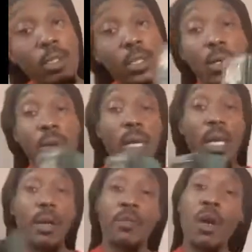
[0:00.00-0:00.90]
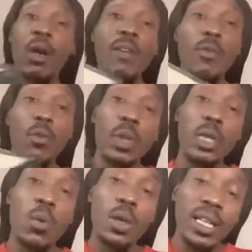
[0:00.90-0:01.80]
So if y'all ever
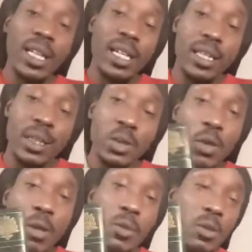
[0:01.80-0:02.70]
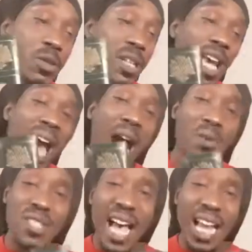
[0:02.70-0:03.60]
really want to get into the scriptures
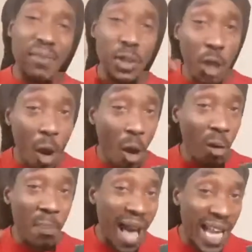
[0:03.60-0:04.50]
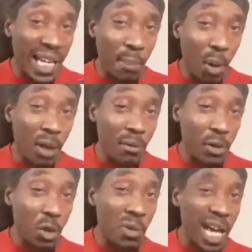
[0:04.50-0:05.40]
outside of a dogmatic point of view,